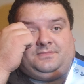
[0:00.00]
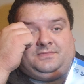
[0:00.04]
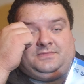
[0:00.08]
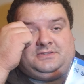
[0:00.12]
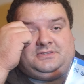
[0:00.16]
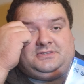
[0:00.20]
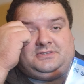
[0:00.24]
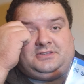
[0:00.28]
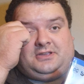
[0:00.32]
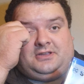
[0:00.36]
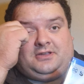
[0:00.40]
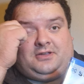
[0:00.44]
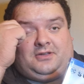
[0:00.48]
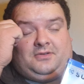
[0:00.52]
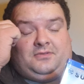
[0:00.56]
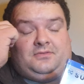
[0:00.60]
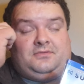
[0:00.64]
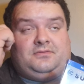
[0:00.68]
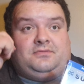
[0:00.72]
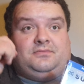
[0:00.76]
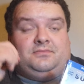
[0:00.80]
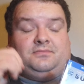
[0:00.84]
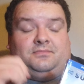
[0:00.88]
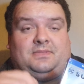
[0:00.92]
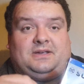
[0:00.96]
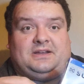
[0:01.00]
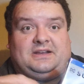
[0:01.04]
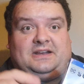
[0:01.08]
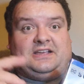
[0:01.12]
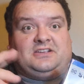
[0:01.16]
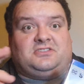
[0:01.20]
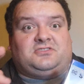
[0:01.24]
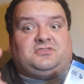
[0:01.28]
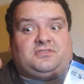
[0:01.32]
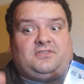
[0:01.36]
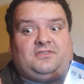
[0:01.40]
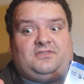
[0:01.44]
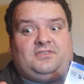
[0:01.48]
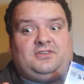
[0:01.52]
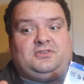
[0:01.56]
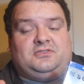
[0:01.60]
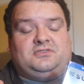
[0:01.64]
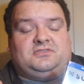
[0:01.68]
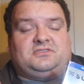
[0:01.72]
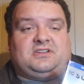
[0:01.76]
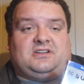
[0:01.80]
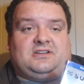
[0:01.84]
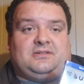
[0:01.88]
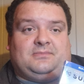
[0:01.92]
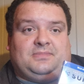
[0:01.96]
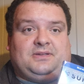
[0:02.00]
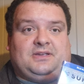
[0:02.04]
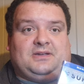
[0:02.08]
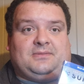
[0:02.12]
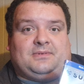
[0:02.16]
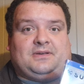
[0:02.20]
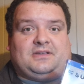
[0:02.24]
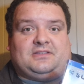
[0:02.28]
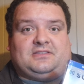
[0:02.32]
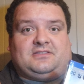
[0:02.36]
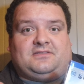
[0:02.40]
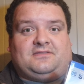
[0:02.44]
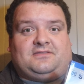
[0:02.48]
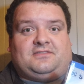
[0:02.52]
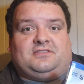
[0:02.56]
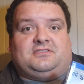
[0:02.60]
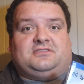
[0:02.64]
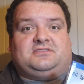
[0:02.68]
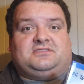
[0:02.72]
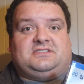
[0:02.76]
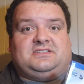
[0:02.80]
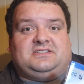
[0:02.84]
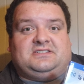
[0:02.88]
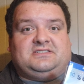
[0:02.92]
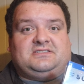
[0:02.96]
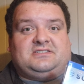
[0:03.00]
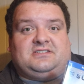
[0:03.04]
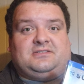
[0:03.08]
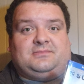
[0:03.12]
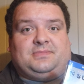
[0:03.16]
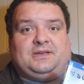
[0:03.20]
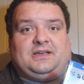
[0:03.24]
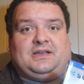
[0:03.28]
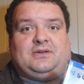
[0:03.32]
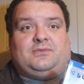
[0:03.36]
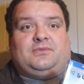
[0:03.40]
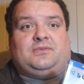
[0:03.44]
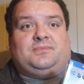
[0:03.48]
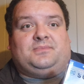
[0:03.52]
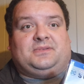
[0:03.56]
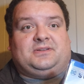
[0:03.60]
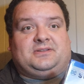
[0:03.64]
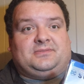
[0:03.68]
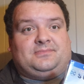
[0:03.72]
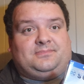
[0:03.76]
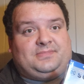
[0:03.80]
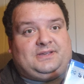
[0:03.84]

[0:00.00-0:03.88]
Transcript: So, my next review is going to be about the first season of Batwoman,